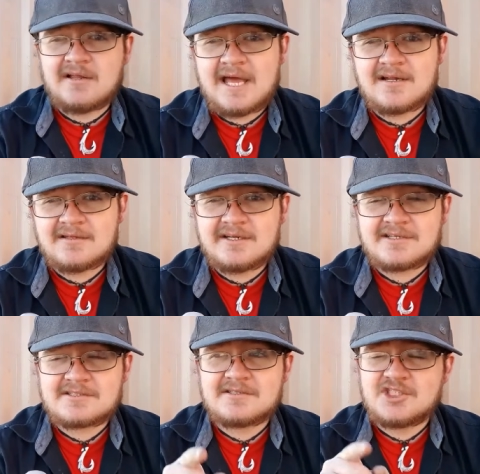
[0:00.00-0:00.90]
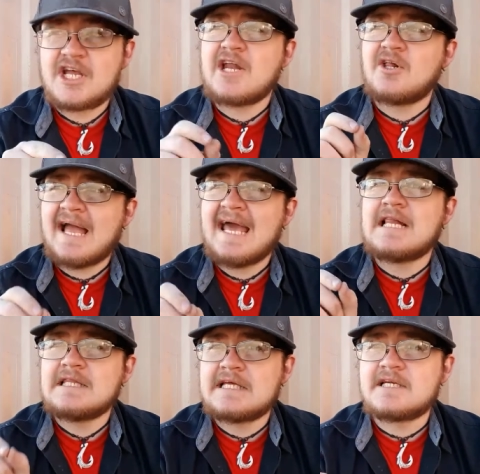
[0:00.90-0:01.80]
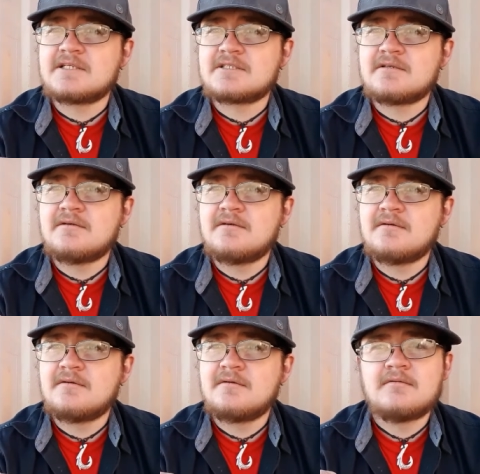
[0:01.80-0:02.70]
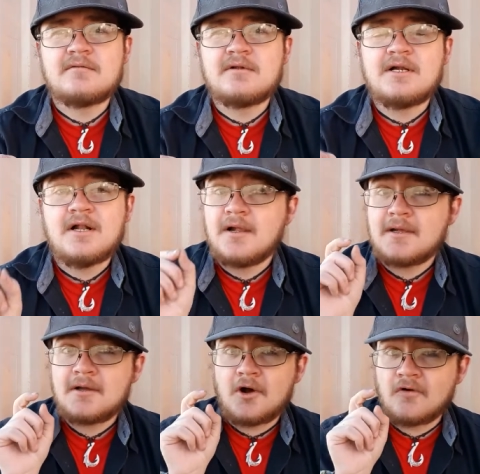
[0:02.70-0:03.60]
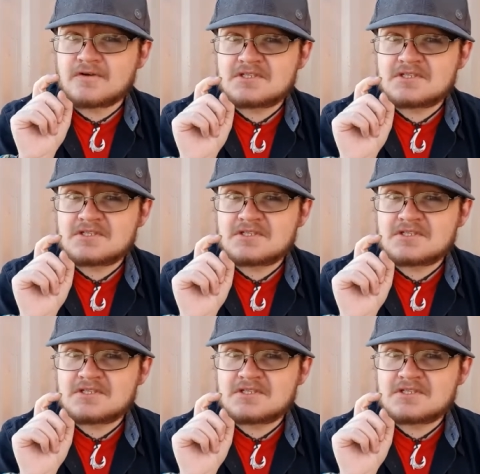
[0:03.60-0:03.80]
analytics, over